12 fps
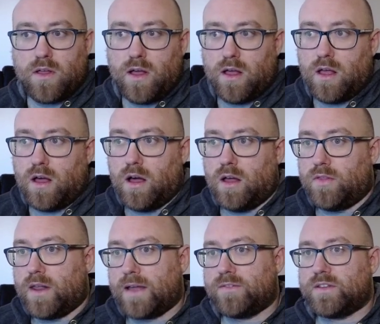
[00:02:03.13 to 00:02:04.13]

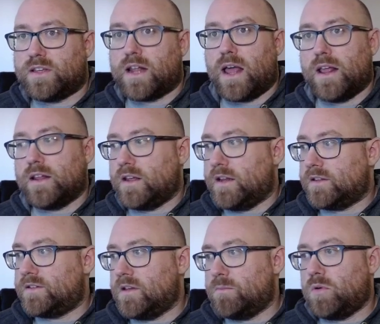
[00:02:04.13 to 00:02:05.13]
that I've seen on it, and it's
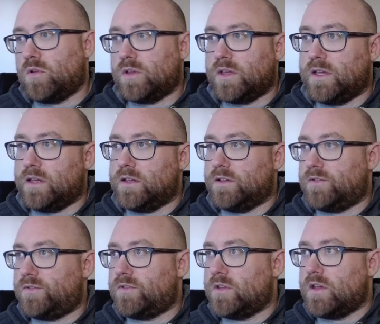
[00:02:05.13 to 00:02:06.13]
simple,
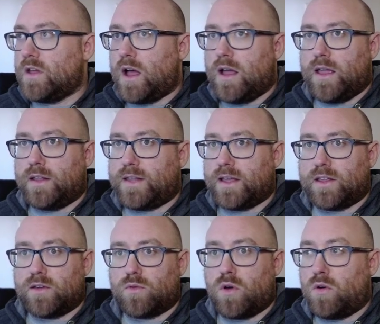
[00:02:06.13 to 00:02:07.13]
is at Daily
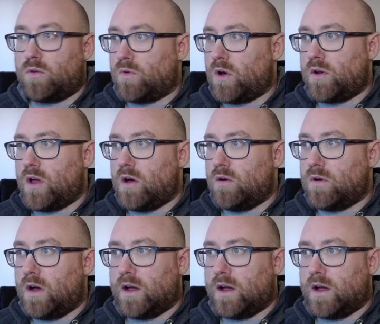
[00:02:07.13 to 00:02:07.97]
Roto.